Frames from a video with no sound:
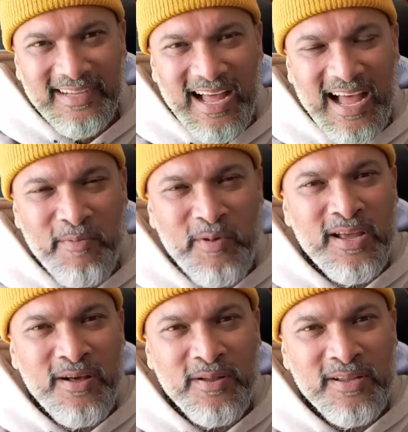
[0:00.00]
I went in
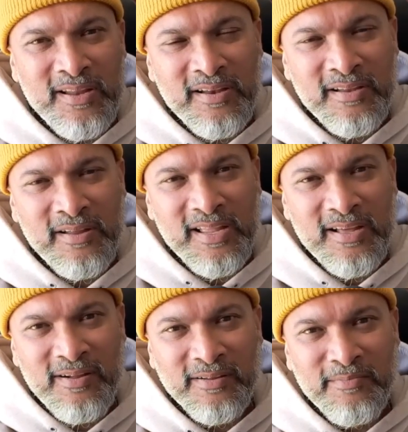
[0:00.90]
cold, and not only
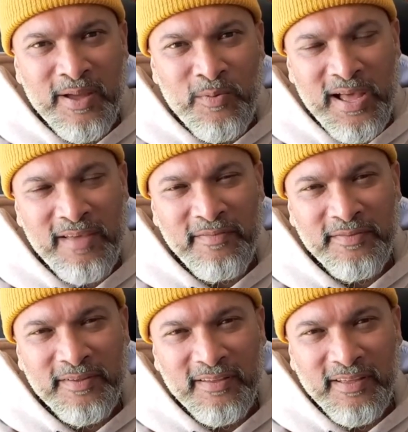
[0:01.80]
cold, my wife
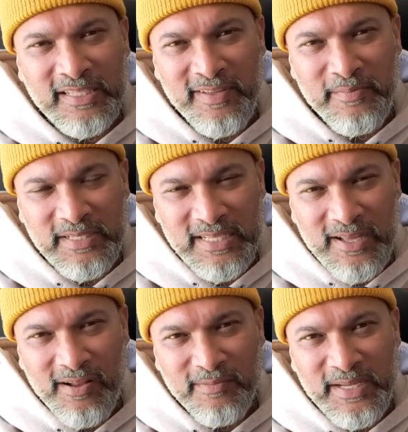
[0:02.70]
has famously
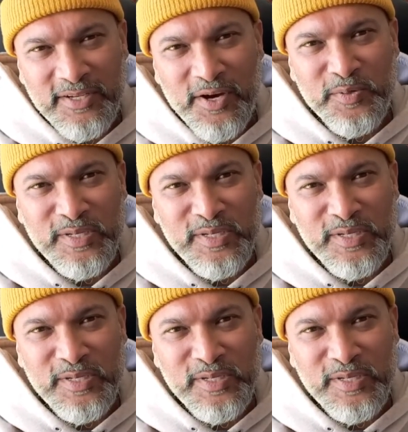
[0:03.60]
called me tone